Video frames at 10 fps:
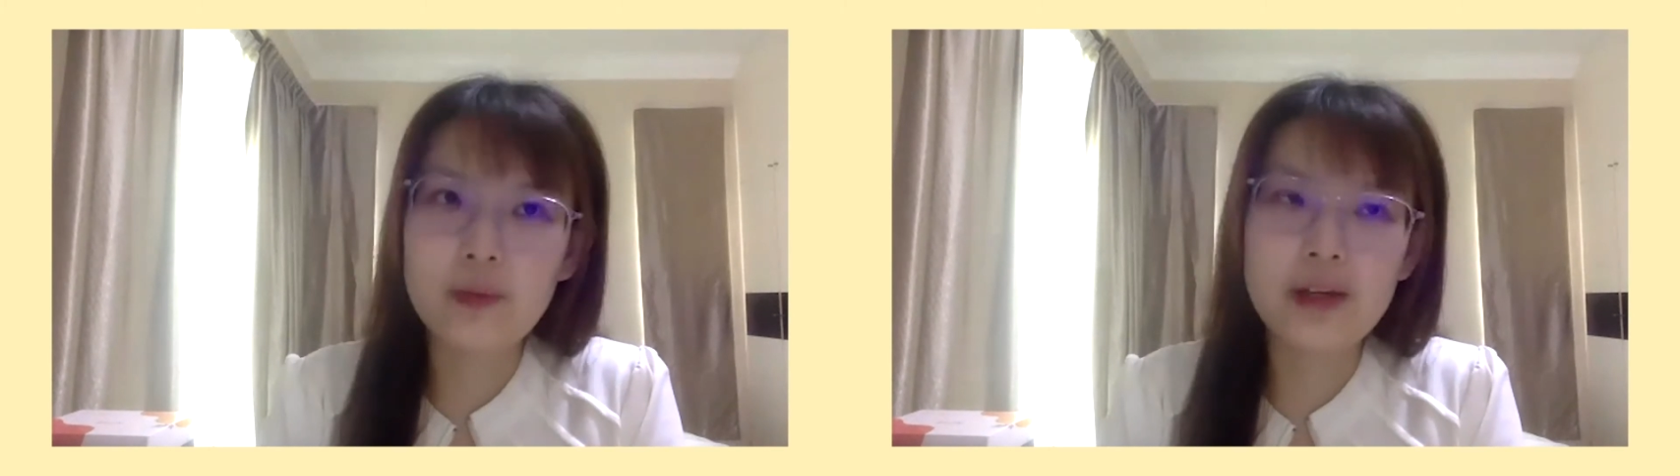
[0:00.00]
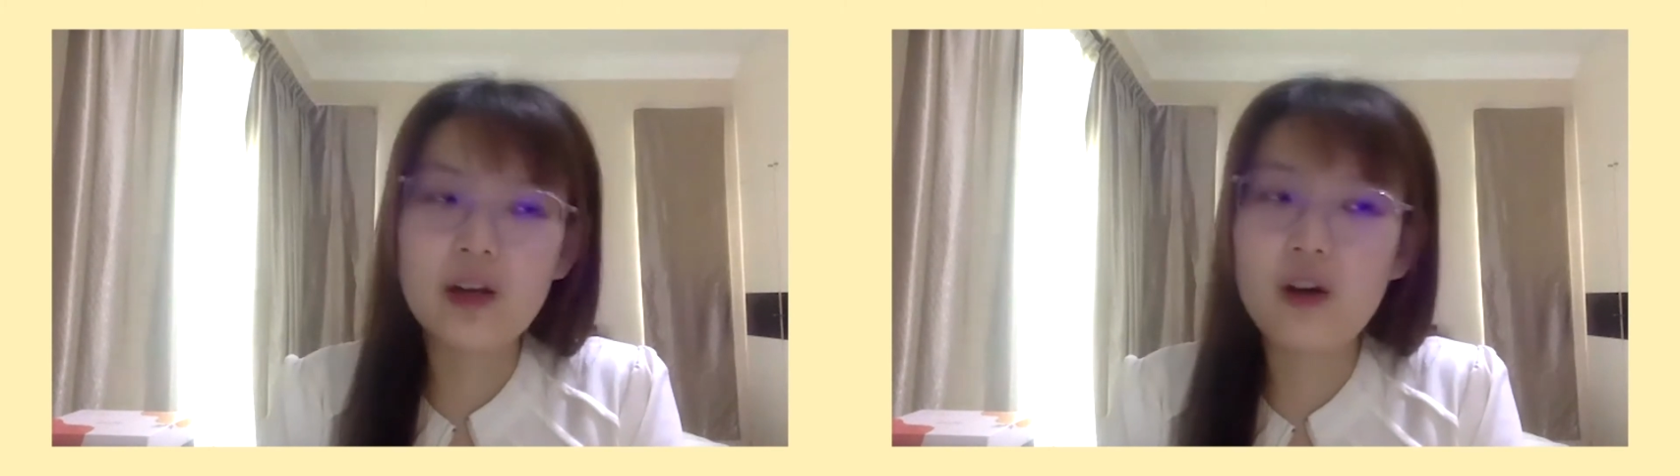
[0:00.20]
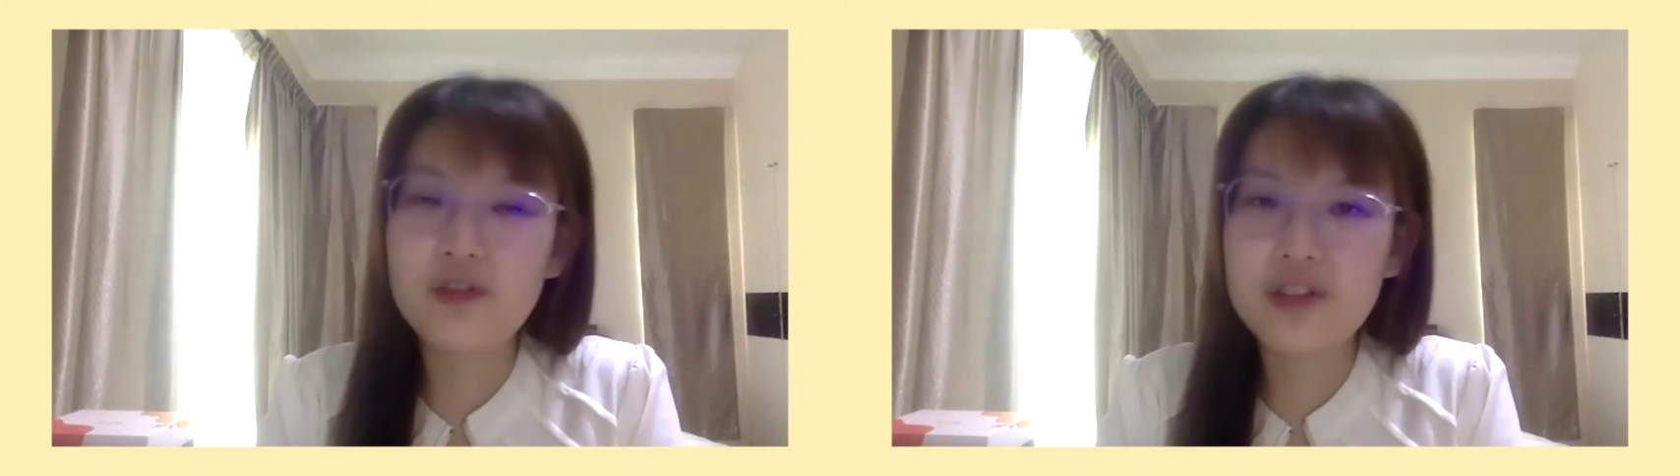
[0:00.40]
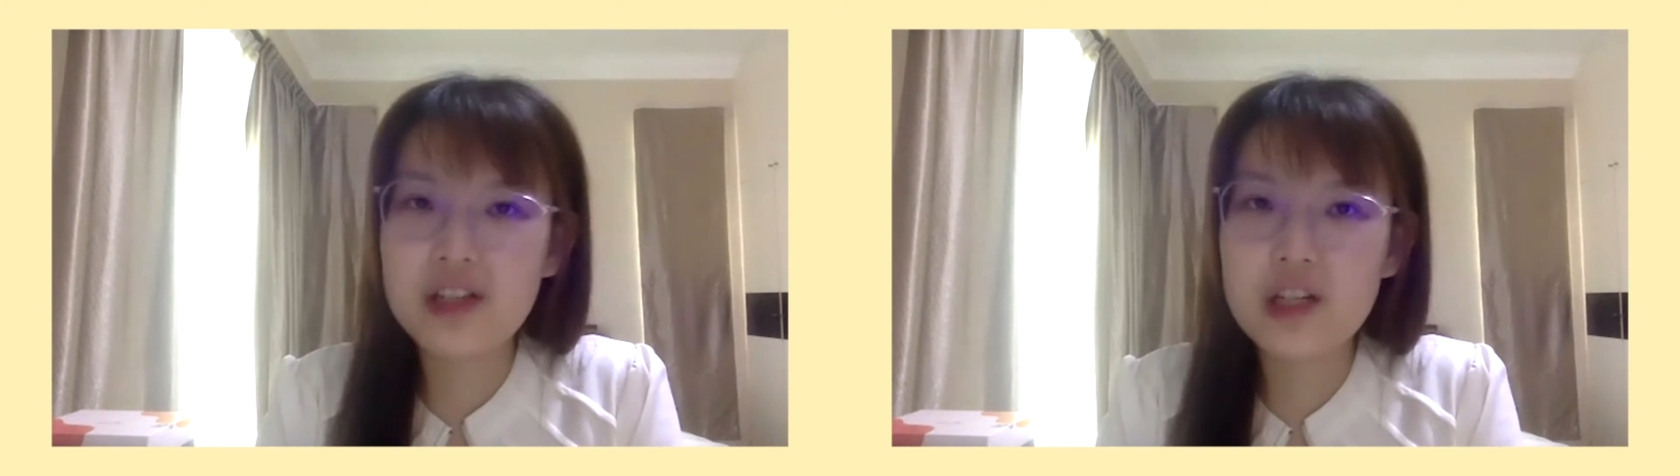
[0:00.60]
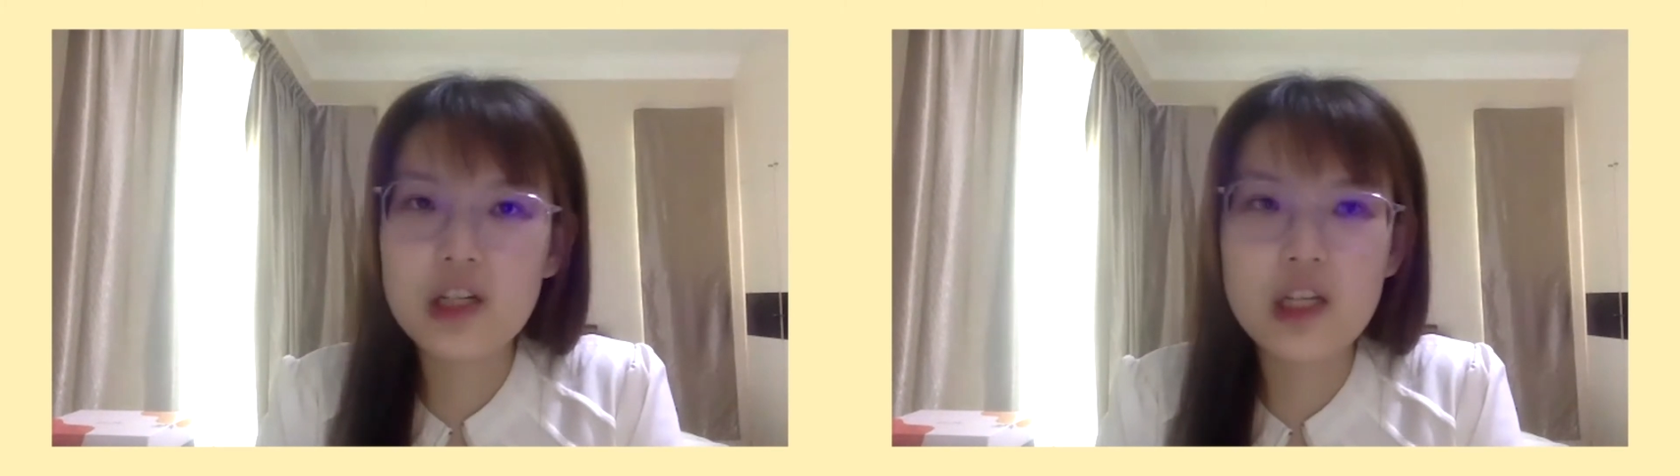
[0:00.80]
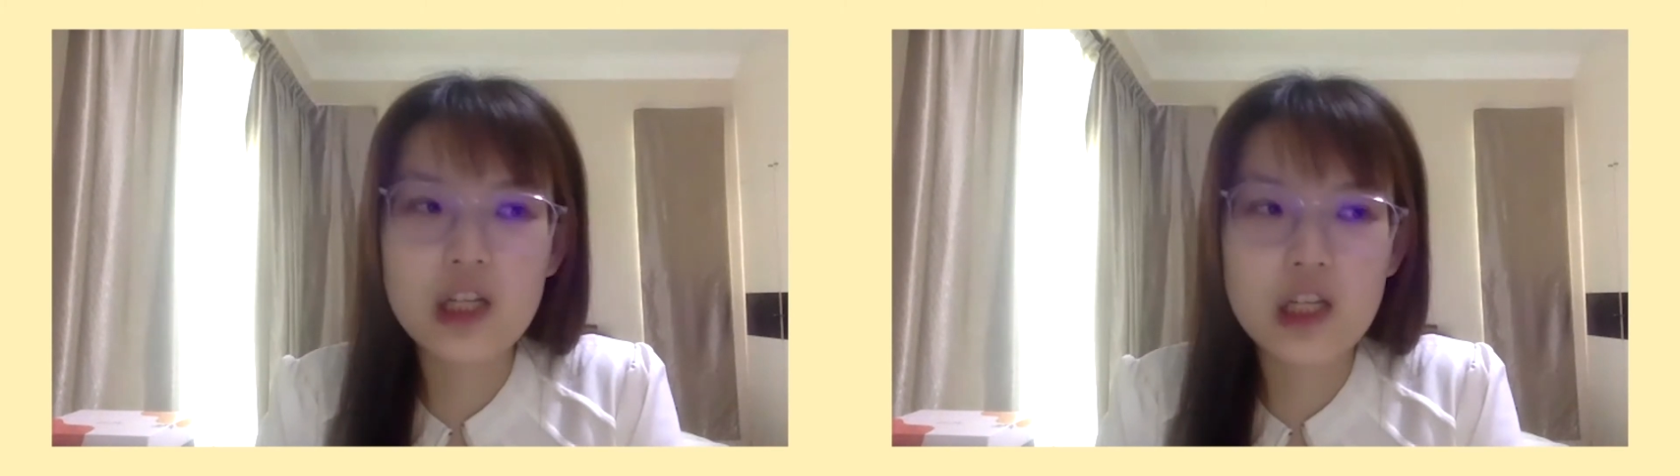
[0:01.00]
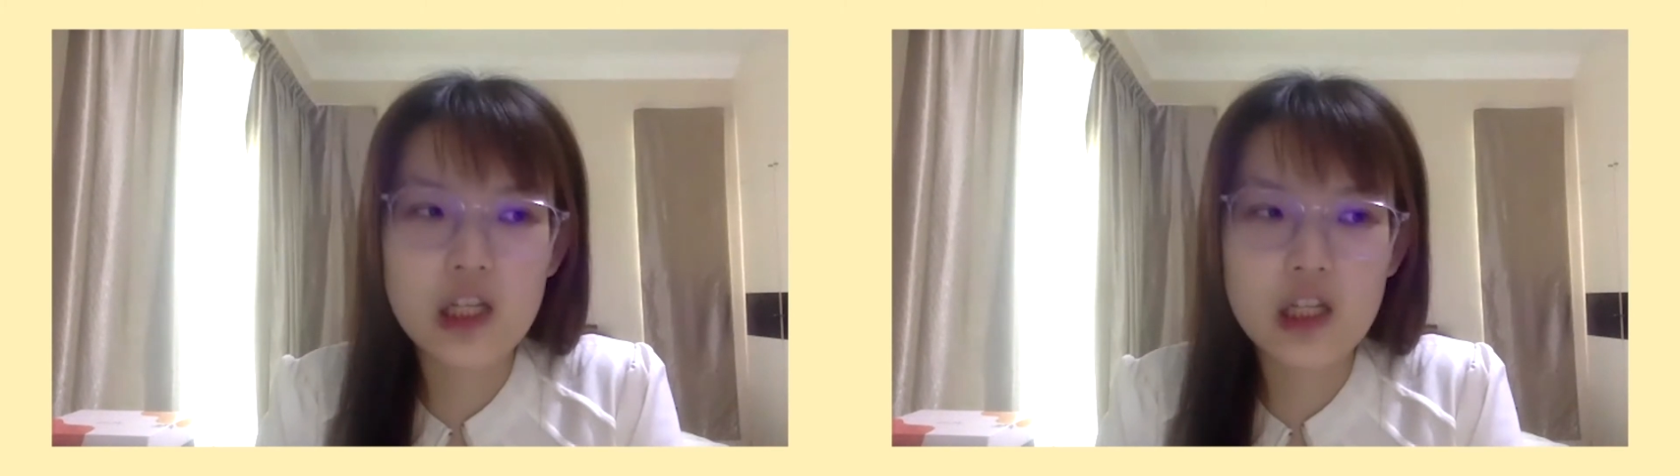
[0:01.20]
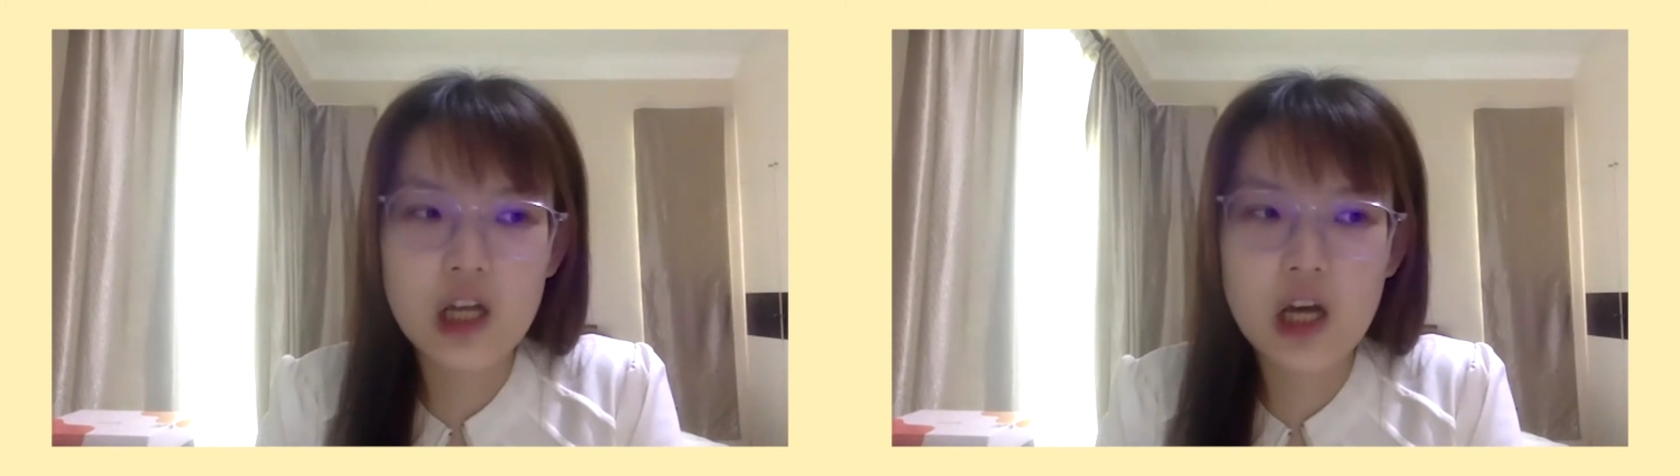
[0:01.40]
medical officer
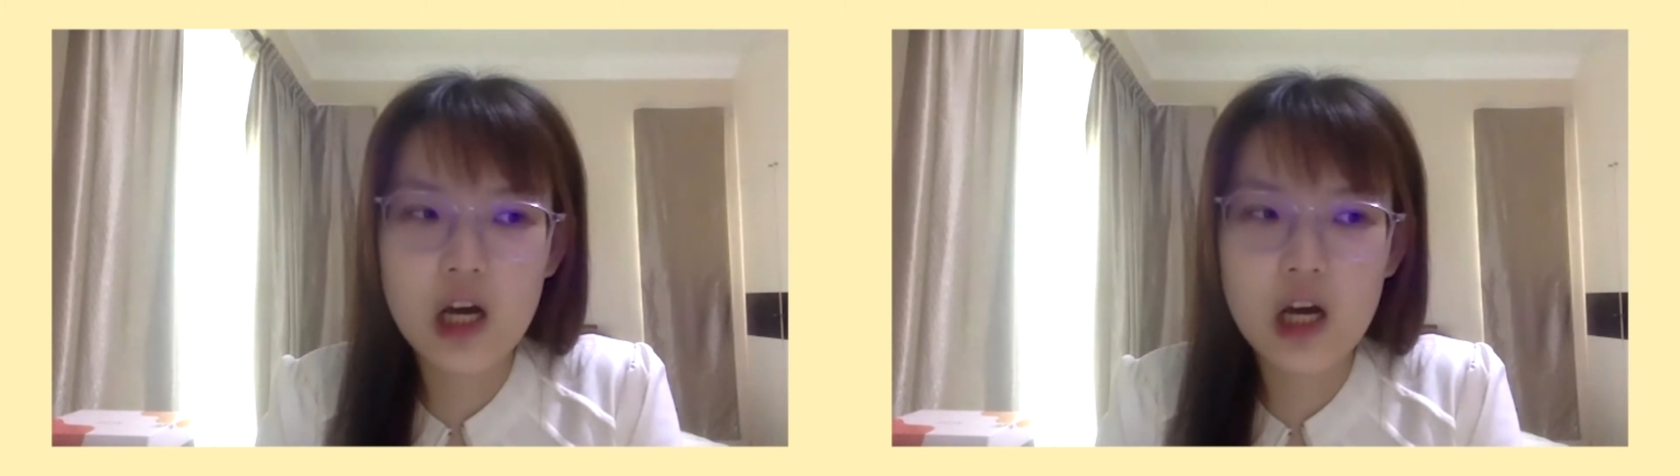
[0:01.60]
in